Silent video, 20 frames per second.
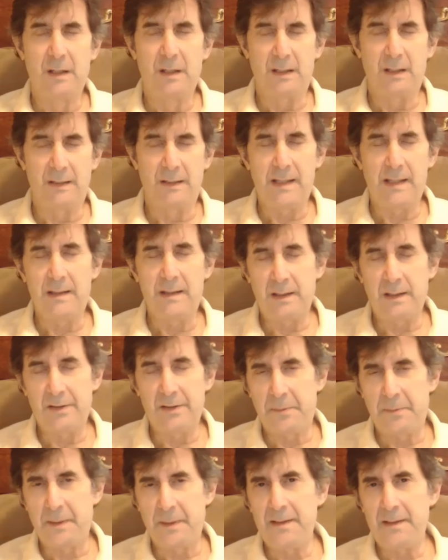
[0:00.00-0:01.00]
And then there's
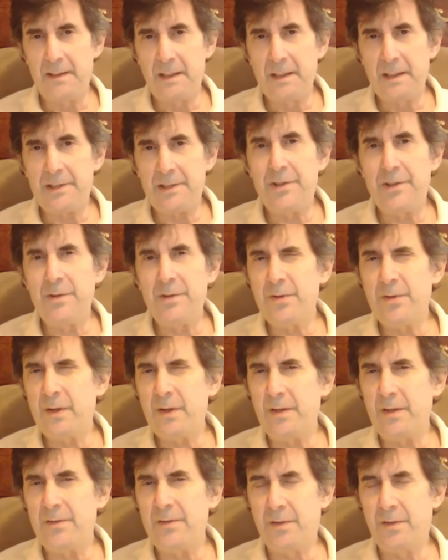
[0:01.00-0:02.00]
been the issues
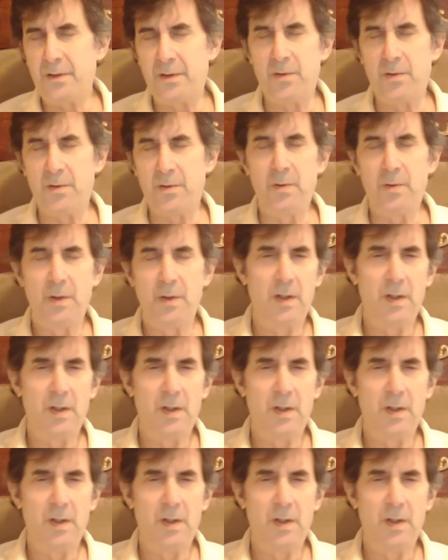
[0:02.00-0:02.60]
as to